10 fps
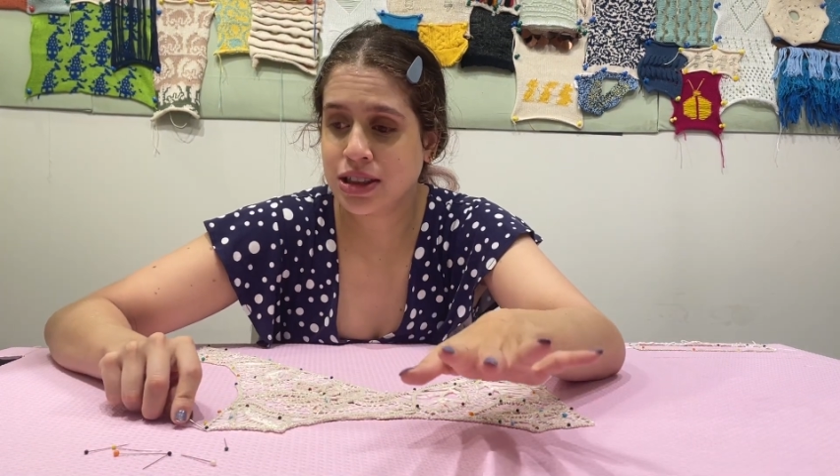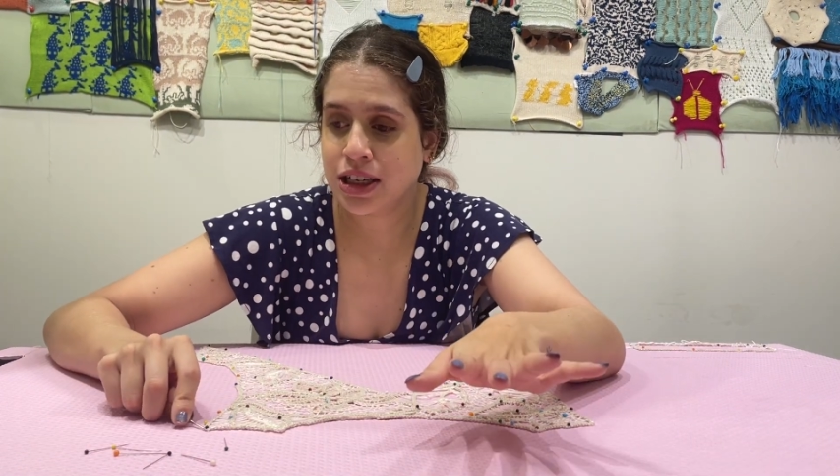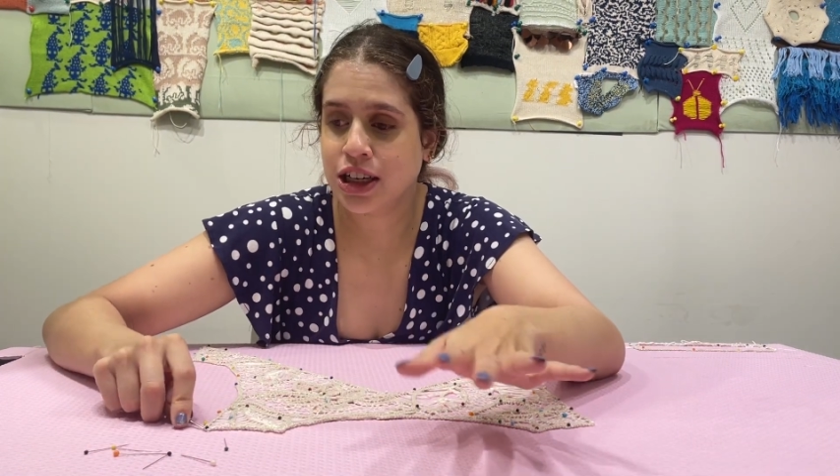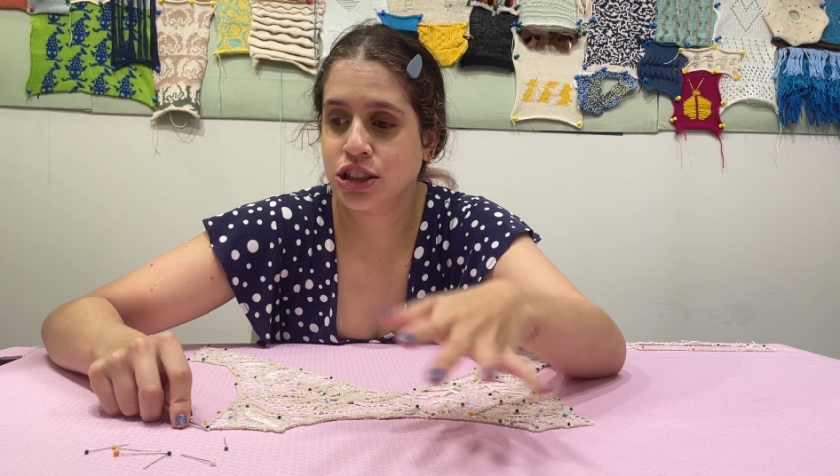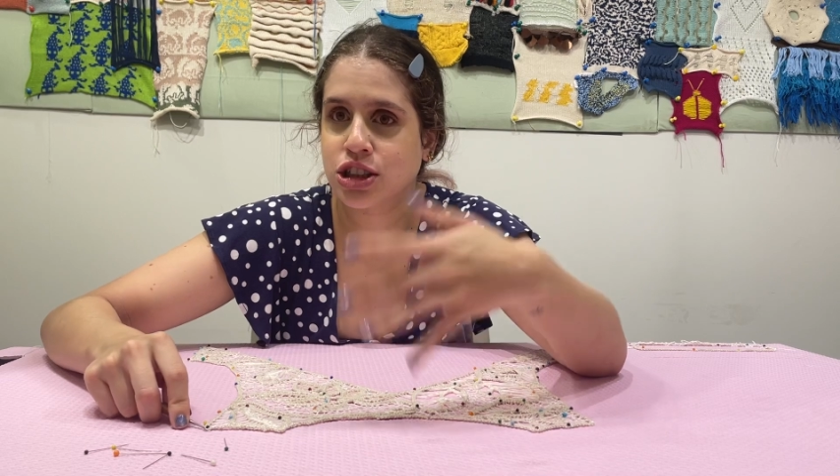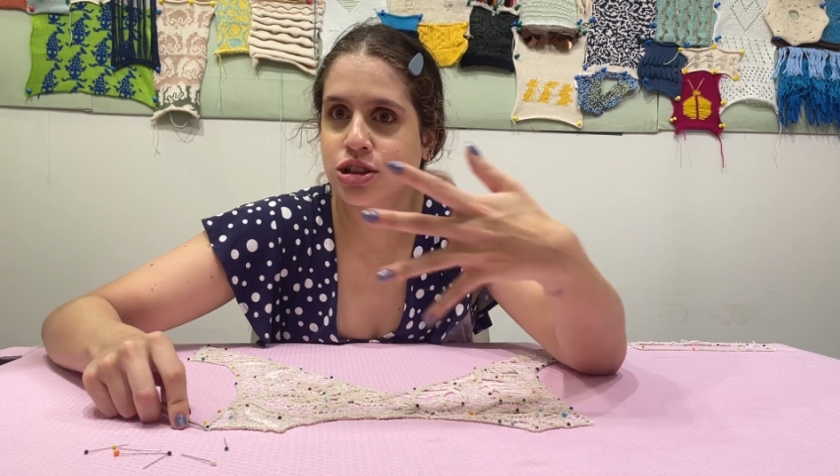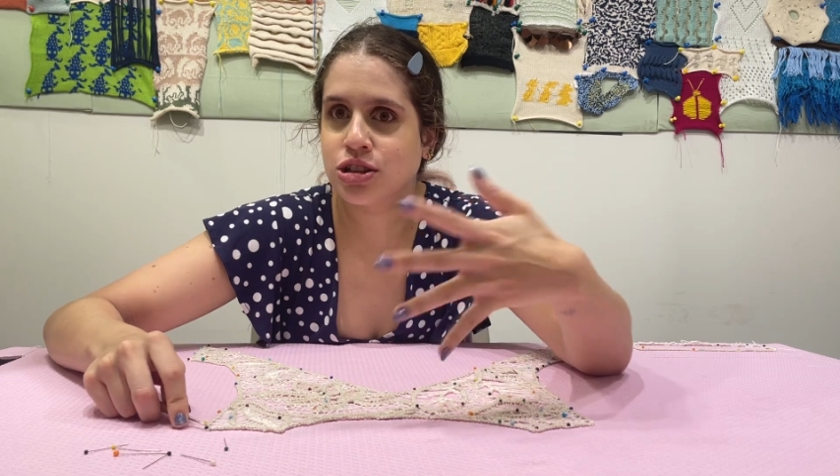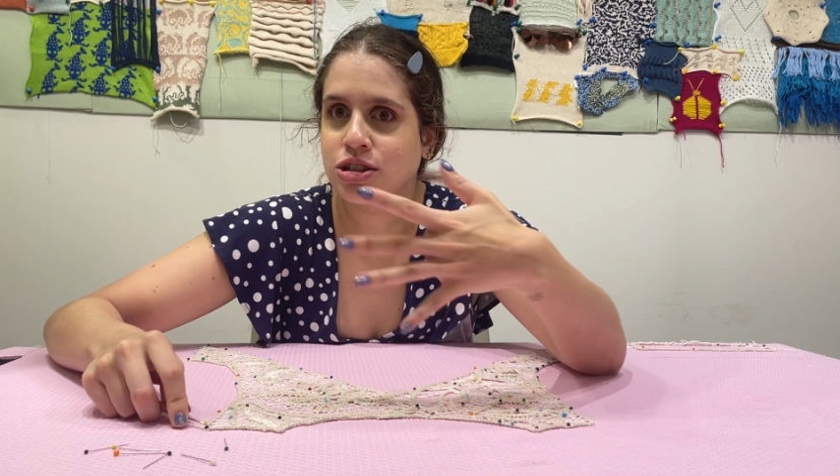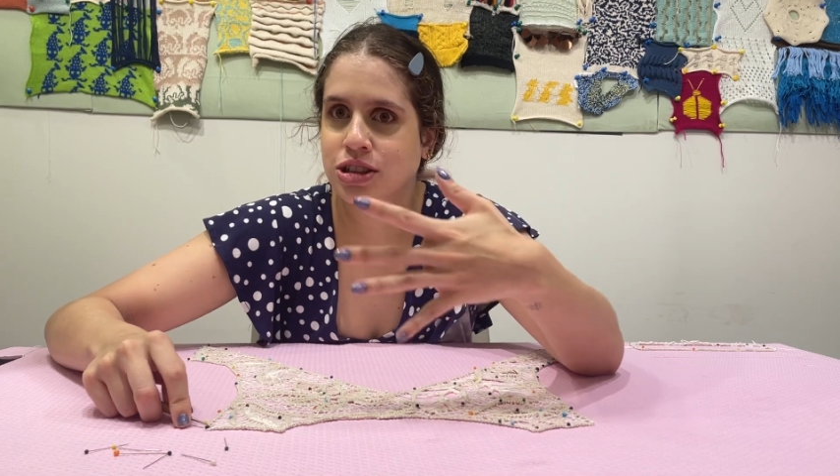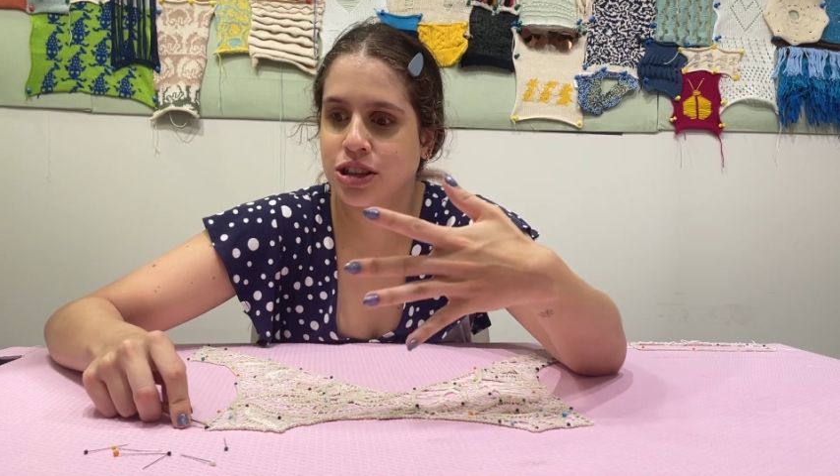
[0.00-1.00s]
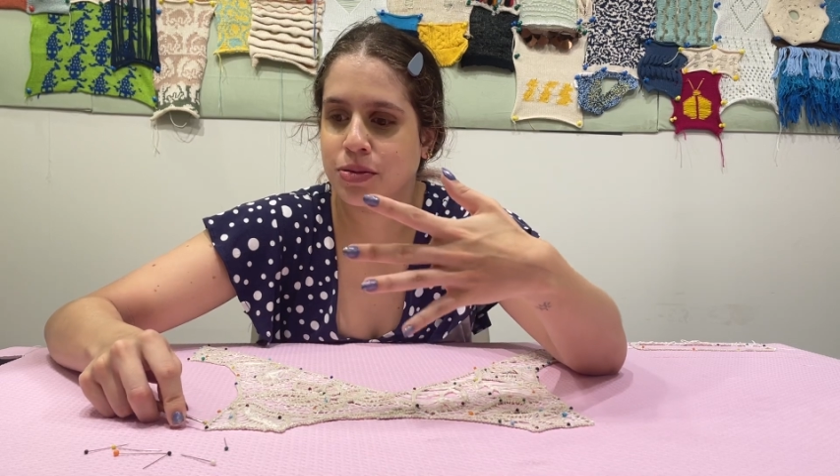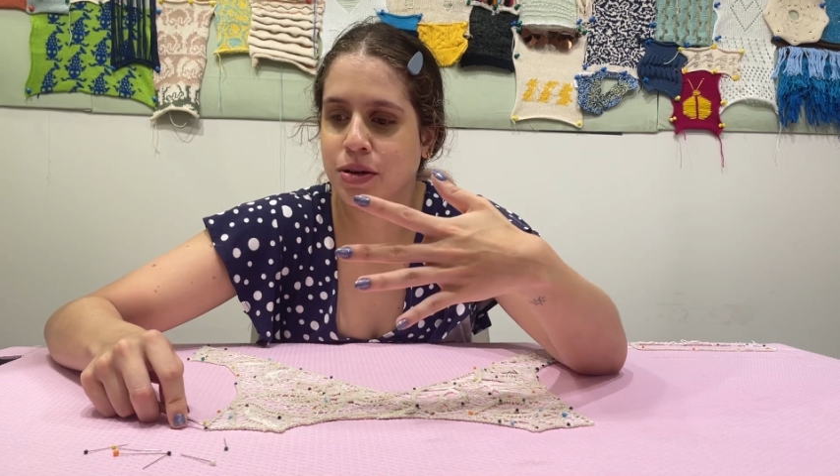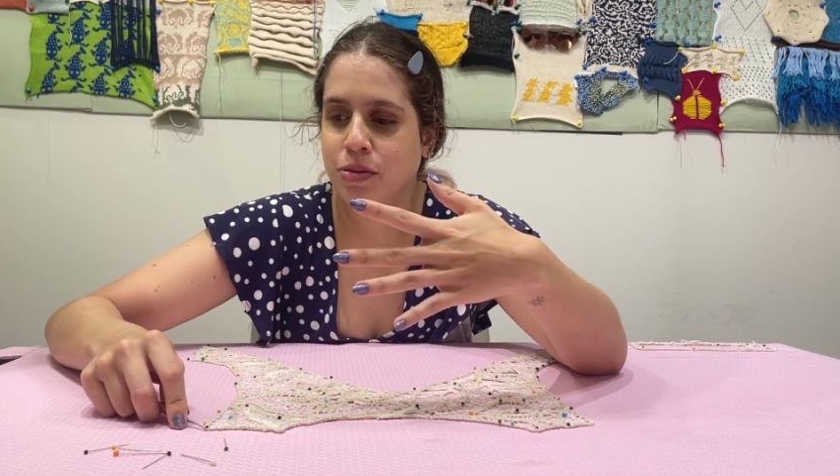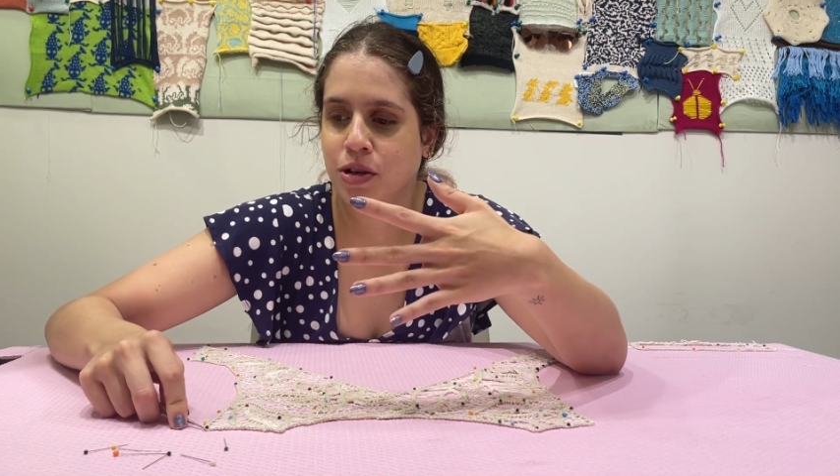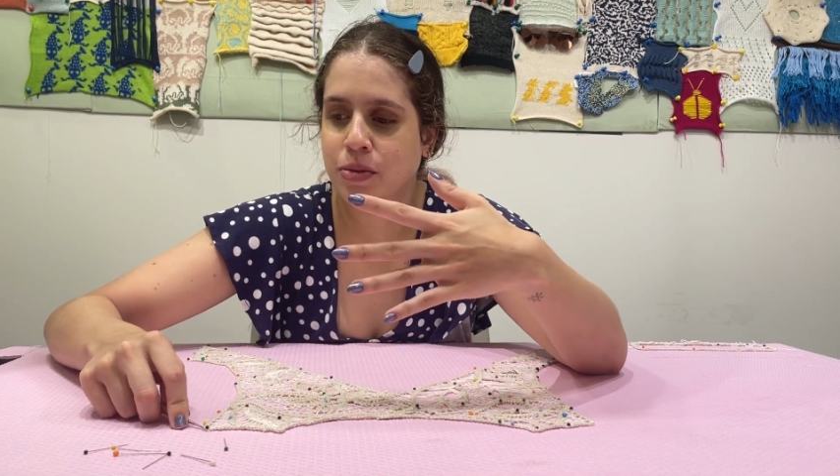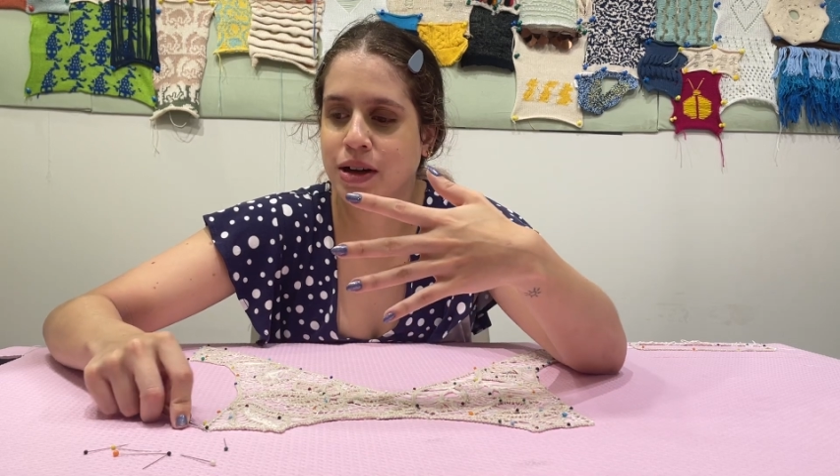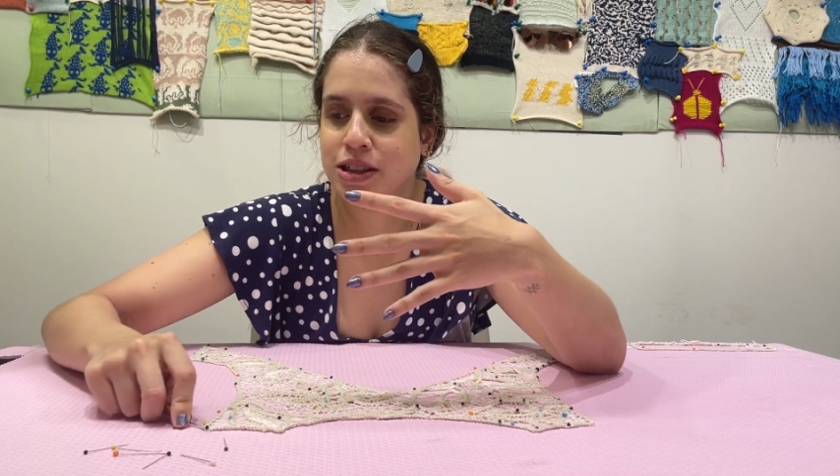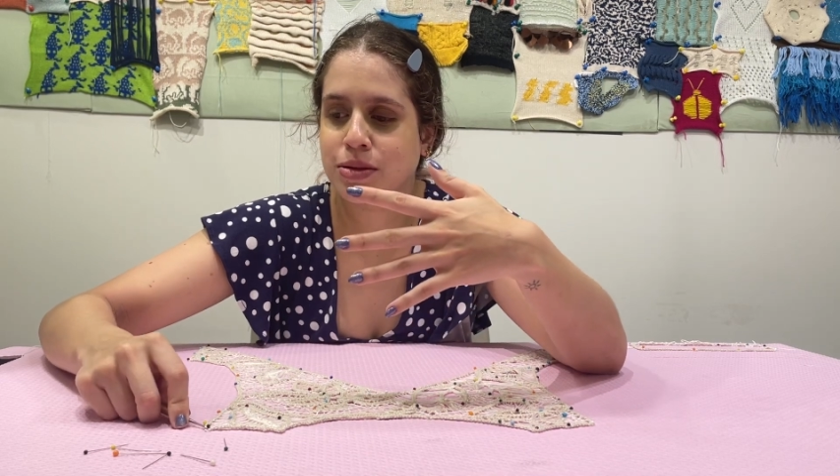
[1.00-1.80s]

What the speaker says: and I just couldn't sleep anymore because